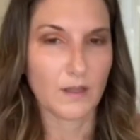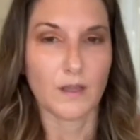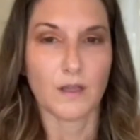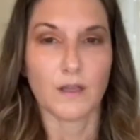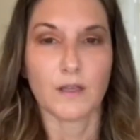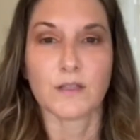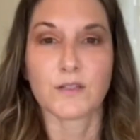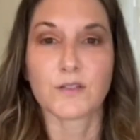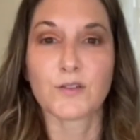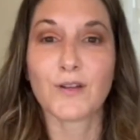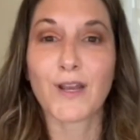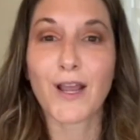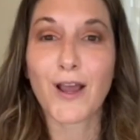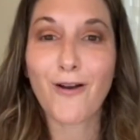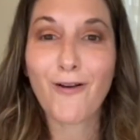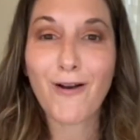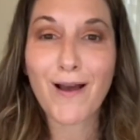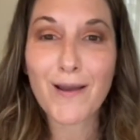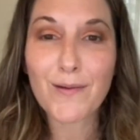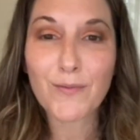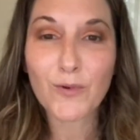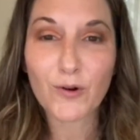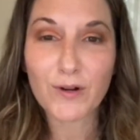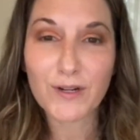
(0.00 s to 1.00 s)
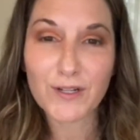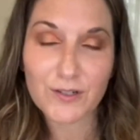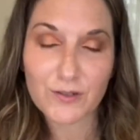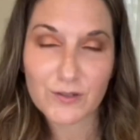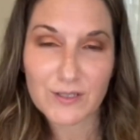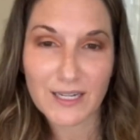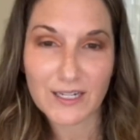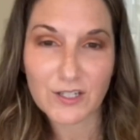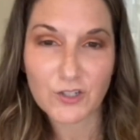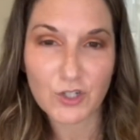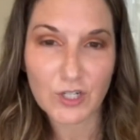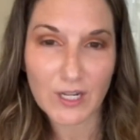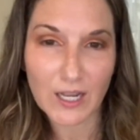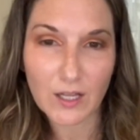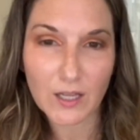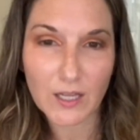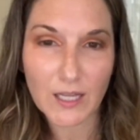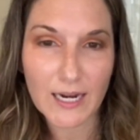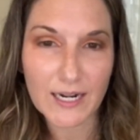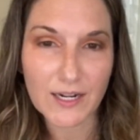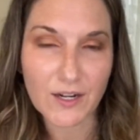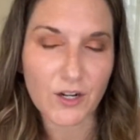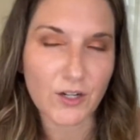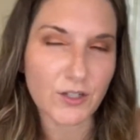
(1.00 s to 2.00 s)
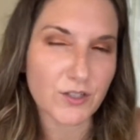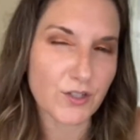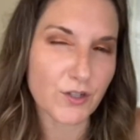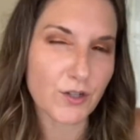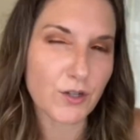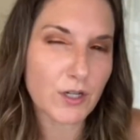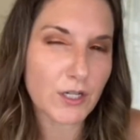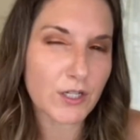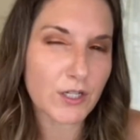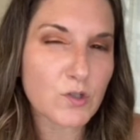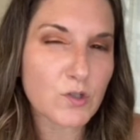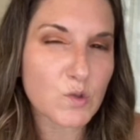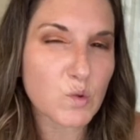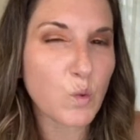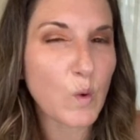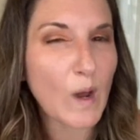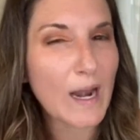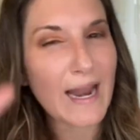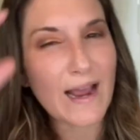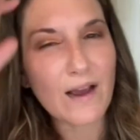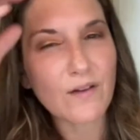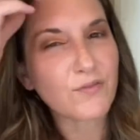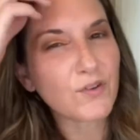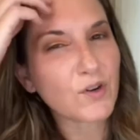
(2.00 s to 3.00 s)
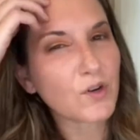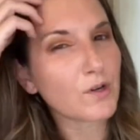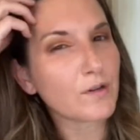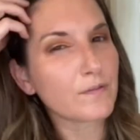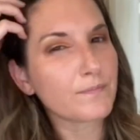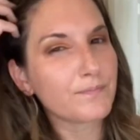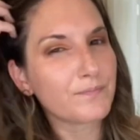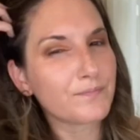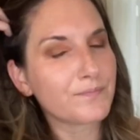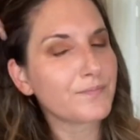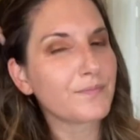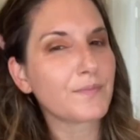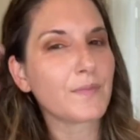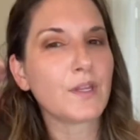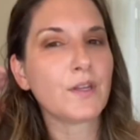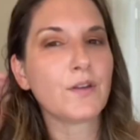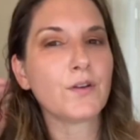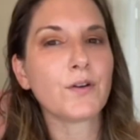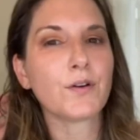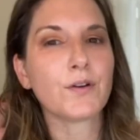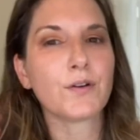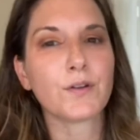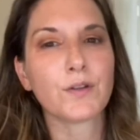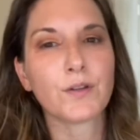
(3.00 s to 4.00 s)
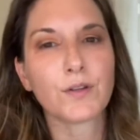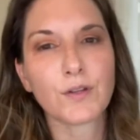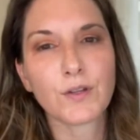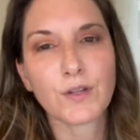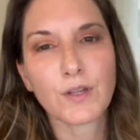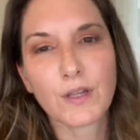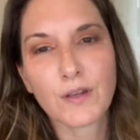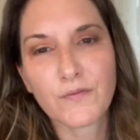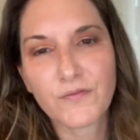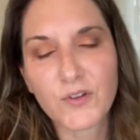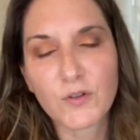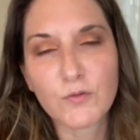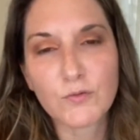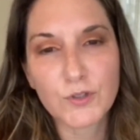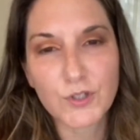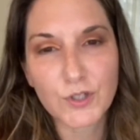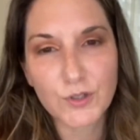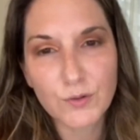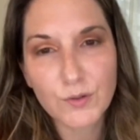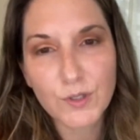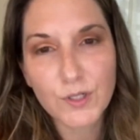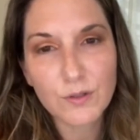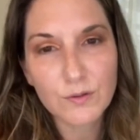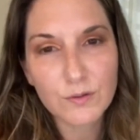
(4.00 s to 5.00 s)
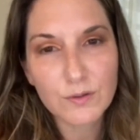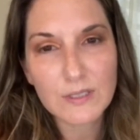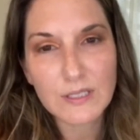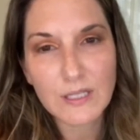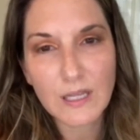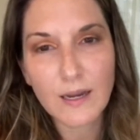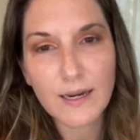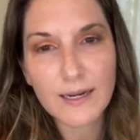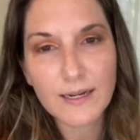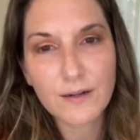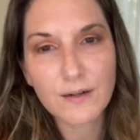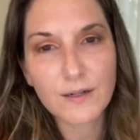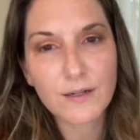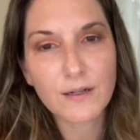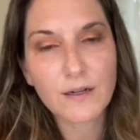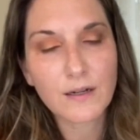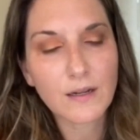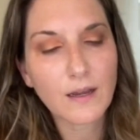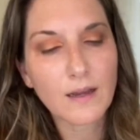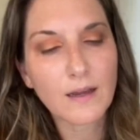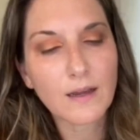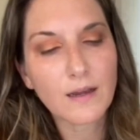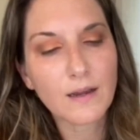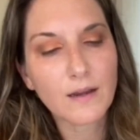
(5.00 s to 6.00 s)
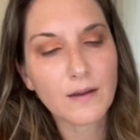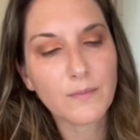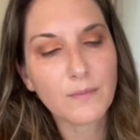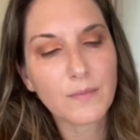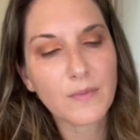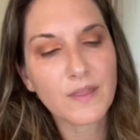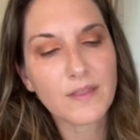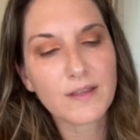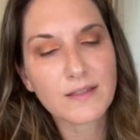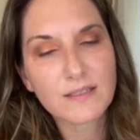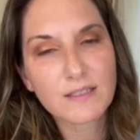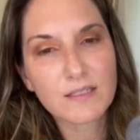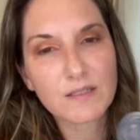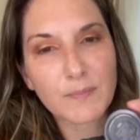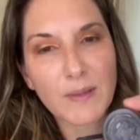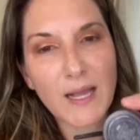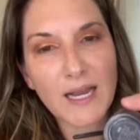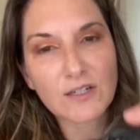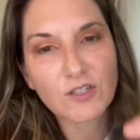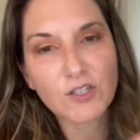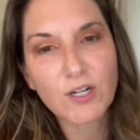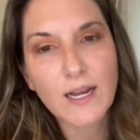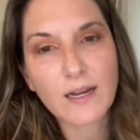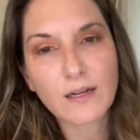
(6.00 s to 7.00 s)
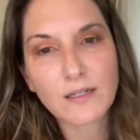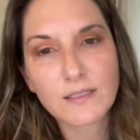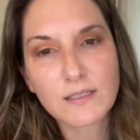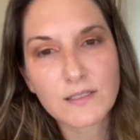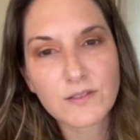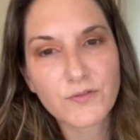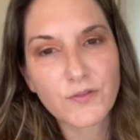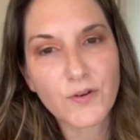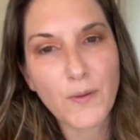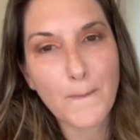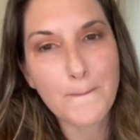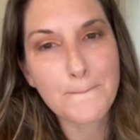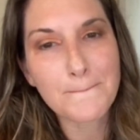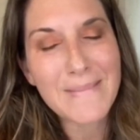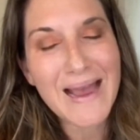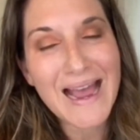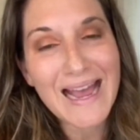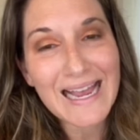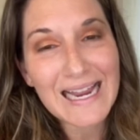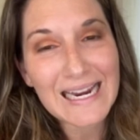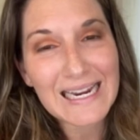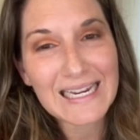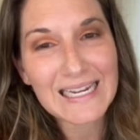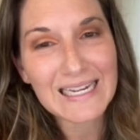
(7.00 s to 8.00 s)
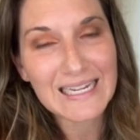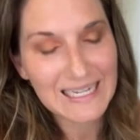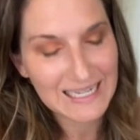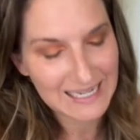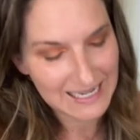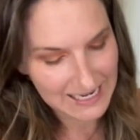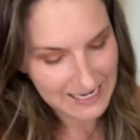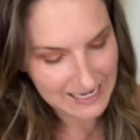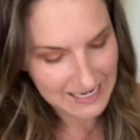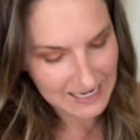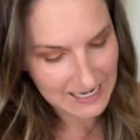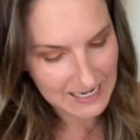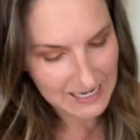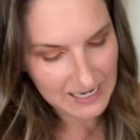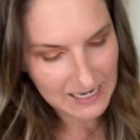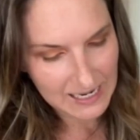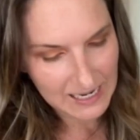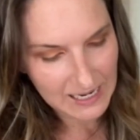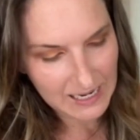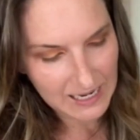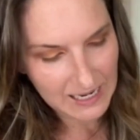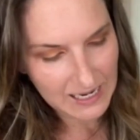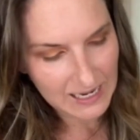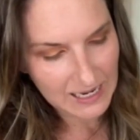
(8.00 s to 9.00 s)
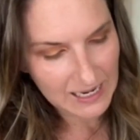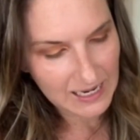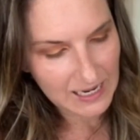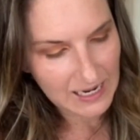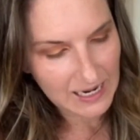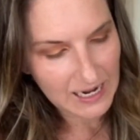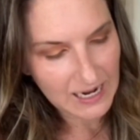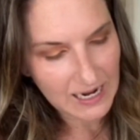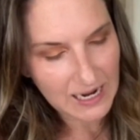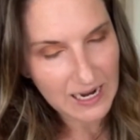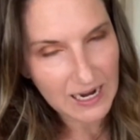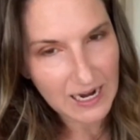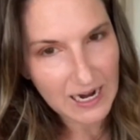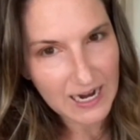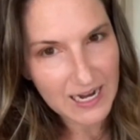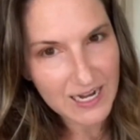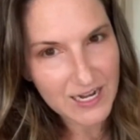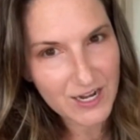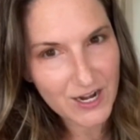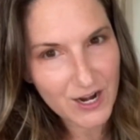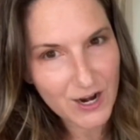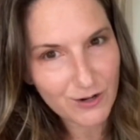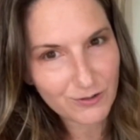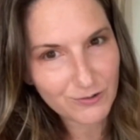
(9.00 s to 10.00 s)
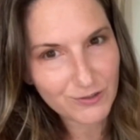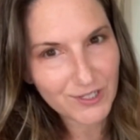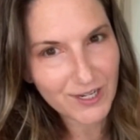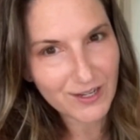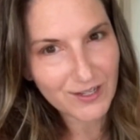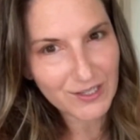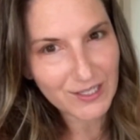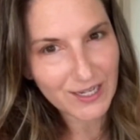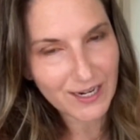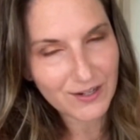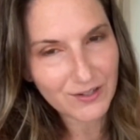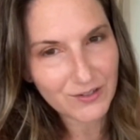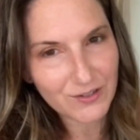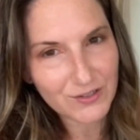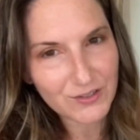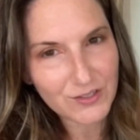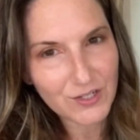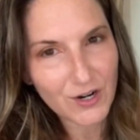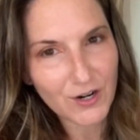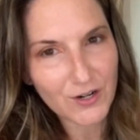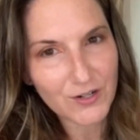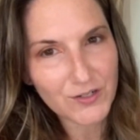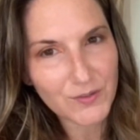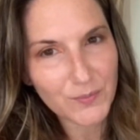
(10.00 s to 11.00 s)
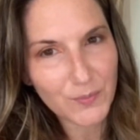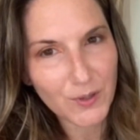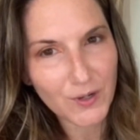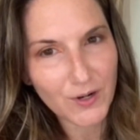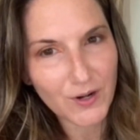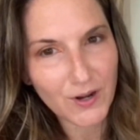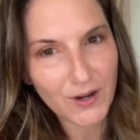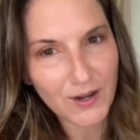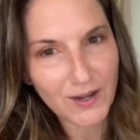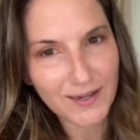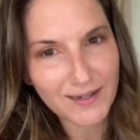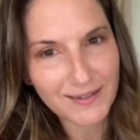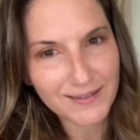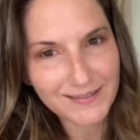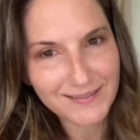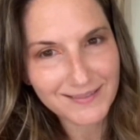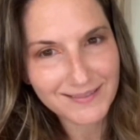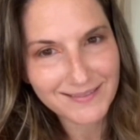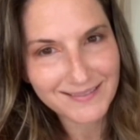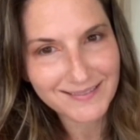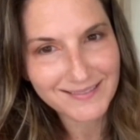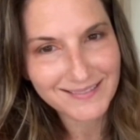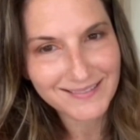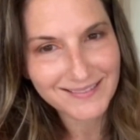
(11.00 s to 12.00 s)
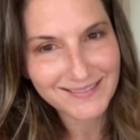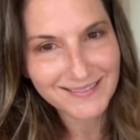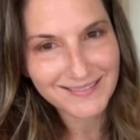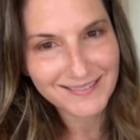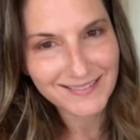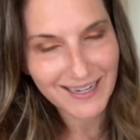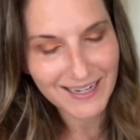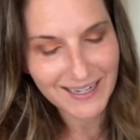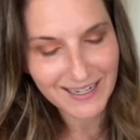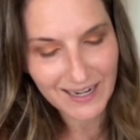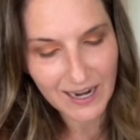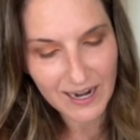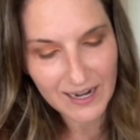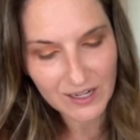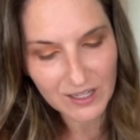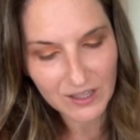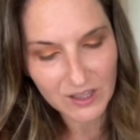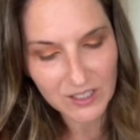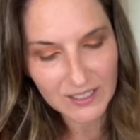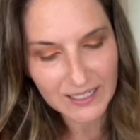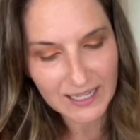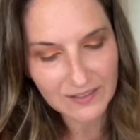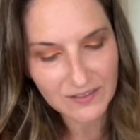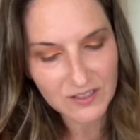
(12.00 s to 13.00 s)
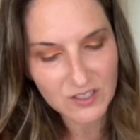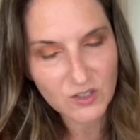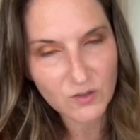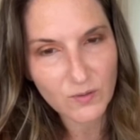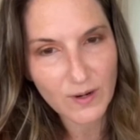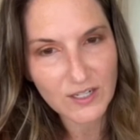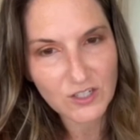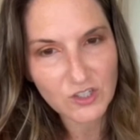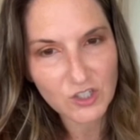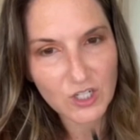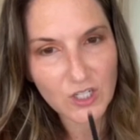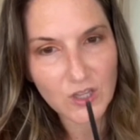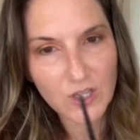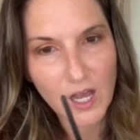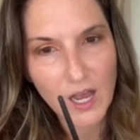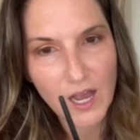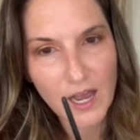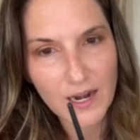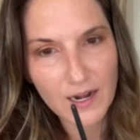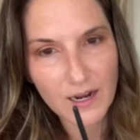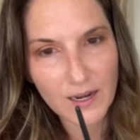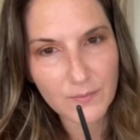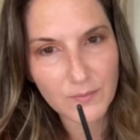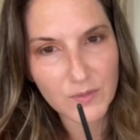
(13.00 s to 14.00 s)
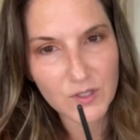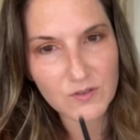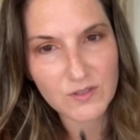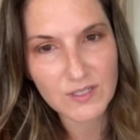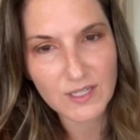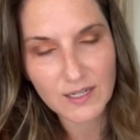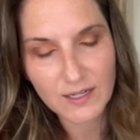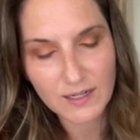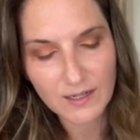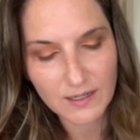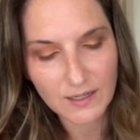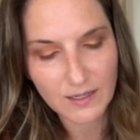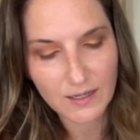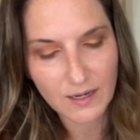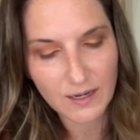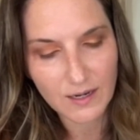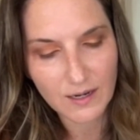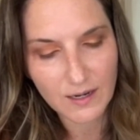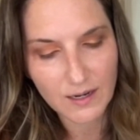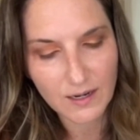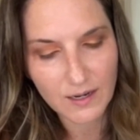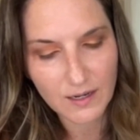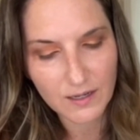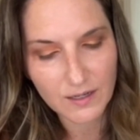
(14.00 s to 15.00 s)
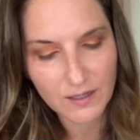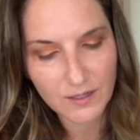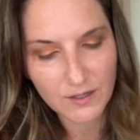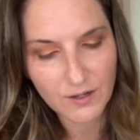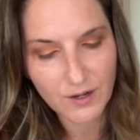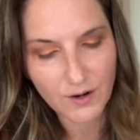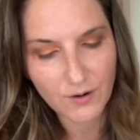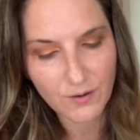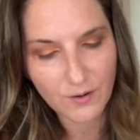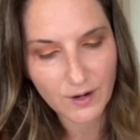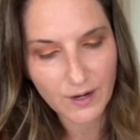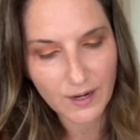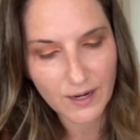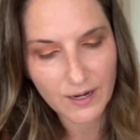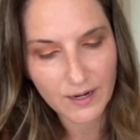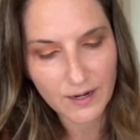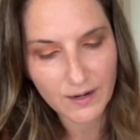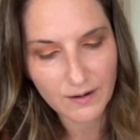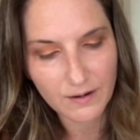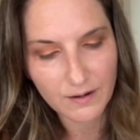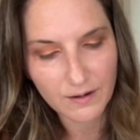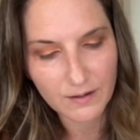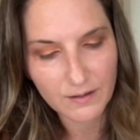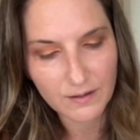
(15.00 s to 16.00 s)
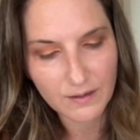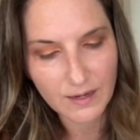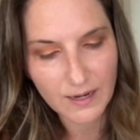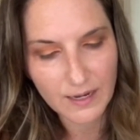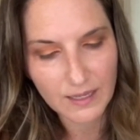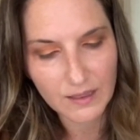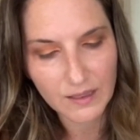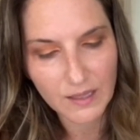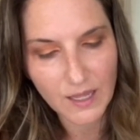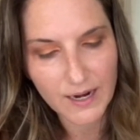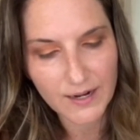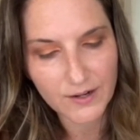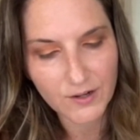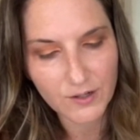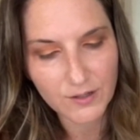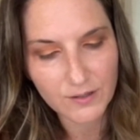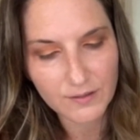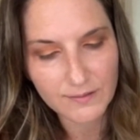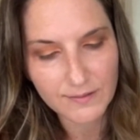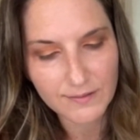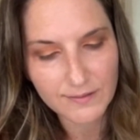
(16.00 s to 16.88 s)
So now I'm going to use a gel liner. So you can whatever if you do use liner. This is Blacktracks from MAC. I know gel liner is hard to put on. I get this question a lot. I'm using, a liner